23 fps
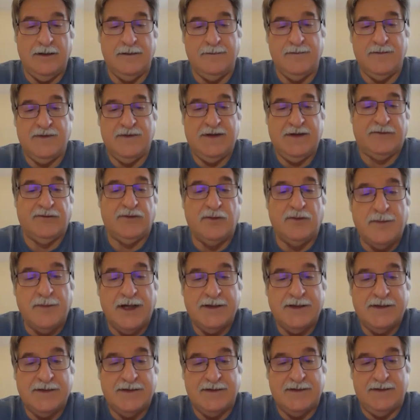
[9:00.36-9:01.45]
several
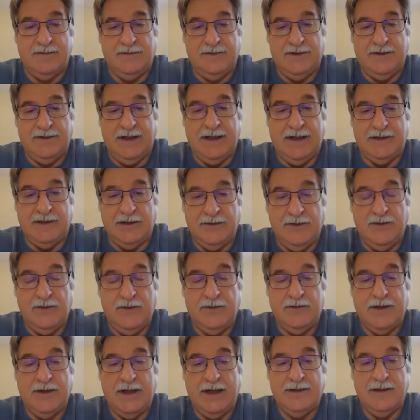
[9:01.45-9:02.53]
months to get a new
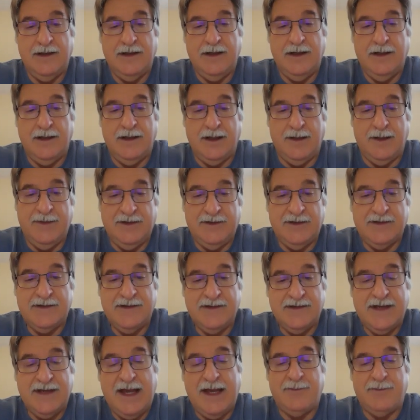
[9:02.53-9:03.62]
date. I mean, this
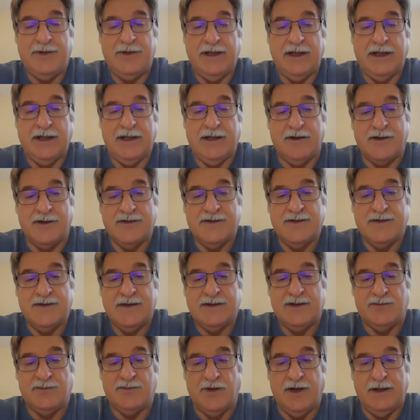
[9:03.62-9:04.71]
is happening in our
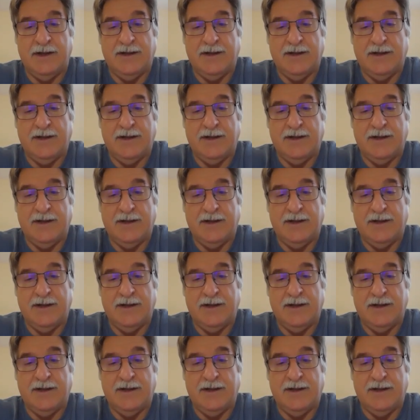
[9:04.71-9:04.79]
system right